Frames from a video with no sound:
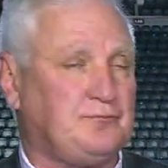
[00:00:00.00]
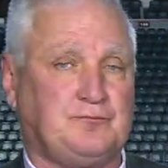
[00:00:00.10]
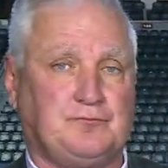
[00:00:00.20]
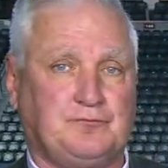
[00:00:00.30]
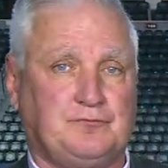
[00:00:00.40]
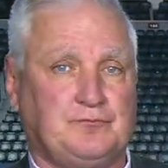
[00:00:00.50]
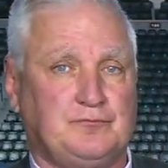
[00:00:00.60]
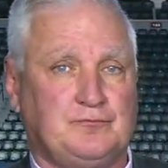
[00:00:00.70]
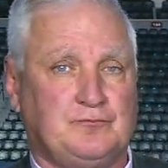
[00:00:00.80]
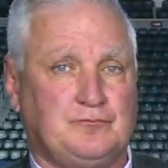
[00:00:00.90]

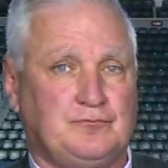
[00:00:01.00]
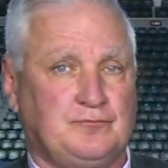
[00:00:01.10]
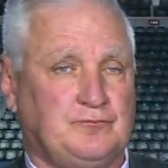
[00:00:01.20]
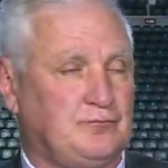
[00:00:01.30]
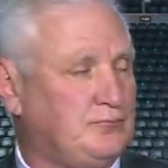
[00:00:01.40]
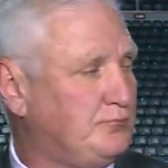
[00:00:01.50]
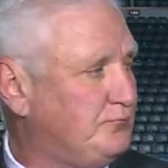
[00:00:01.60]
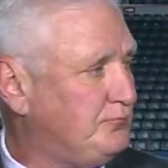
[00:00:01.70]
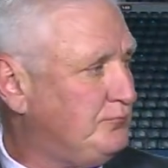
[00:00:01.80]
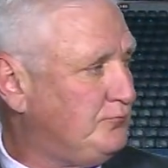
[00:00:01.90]

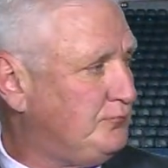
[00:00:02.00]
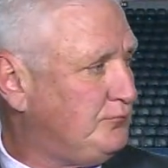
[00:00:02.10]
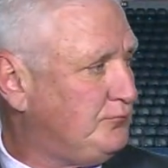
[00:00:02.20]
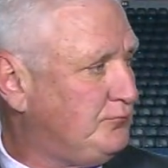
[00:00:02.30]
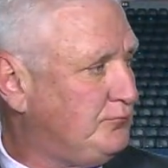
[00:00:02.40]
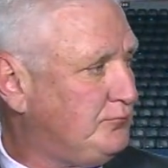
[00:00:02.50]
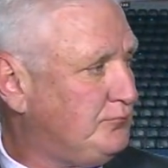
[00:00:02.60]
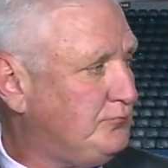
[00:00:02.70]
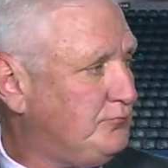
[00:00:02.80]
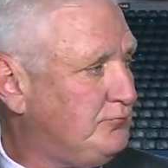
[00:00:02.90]

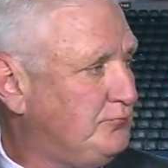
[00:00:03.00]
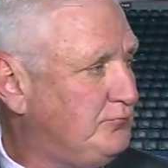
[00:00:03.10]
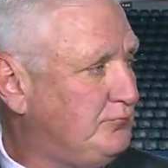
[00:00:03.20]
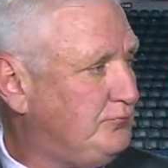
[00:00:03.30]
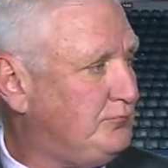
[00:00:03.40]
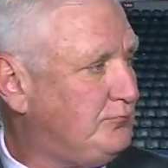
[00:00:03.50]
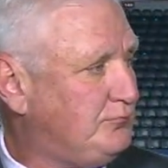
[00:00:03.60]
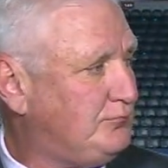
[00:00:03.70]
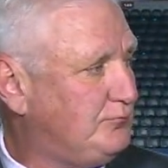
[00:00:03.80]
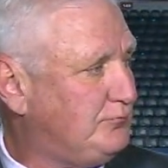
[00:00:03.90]

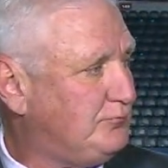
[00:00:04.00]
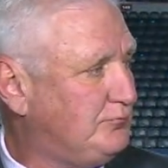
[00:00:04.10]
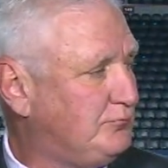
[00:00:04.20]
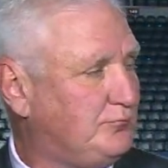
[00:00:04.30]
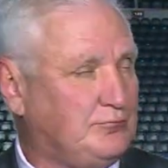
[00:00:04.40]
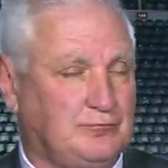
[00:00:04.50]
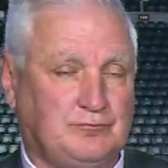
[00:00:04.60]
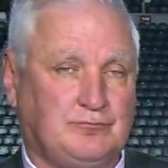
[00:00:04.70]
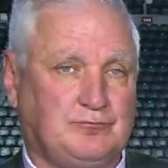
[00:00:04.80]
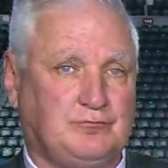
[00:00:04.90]

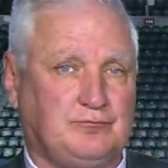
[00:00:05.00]
(silent)